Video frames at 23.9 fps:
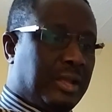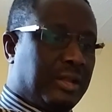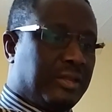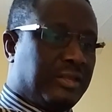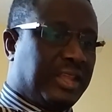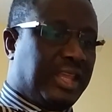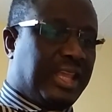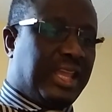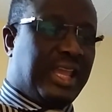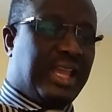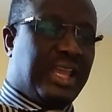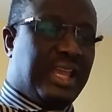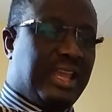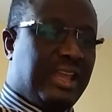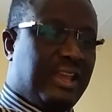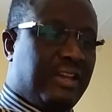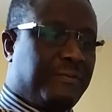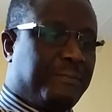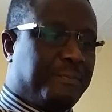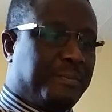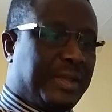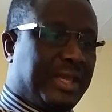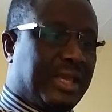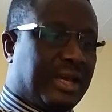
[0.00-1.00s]
The
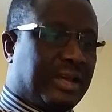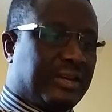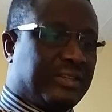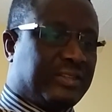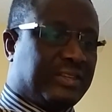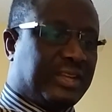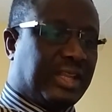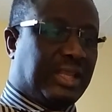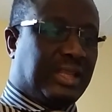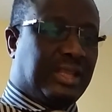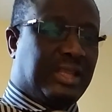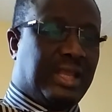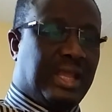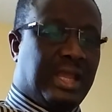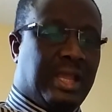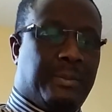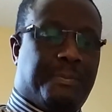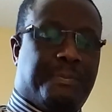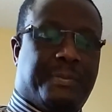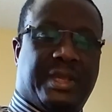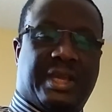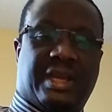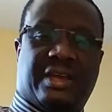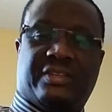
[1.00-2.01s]

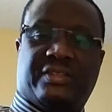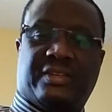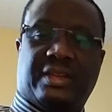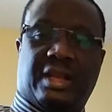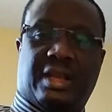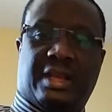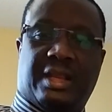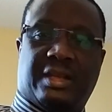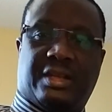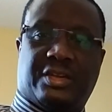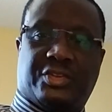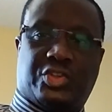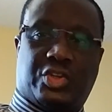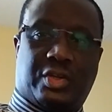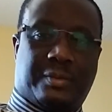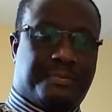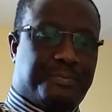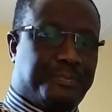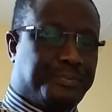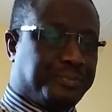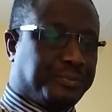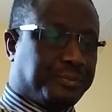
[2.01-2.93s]
APRC leadership